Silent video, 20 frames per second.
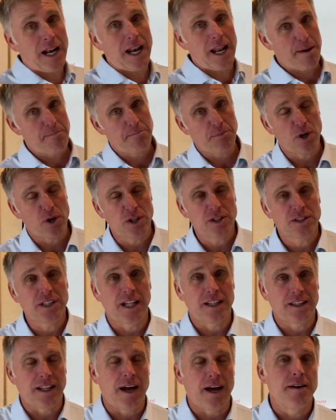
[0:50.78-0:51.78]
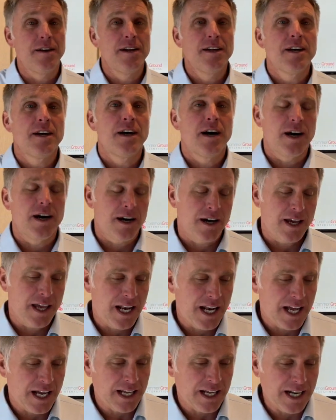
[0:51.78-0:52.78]
la próstata. El
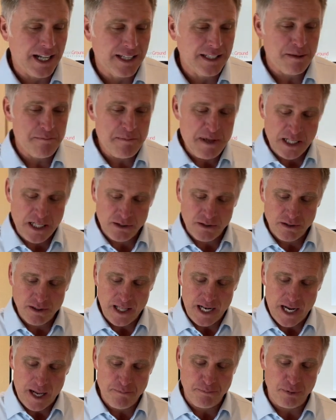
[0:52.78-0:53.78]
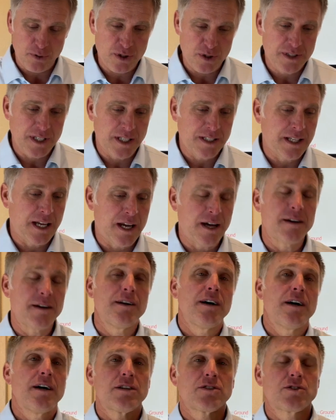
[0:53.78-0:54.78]
agrandamiento de la próstata,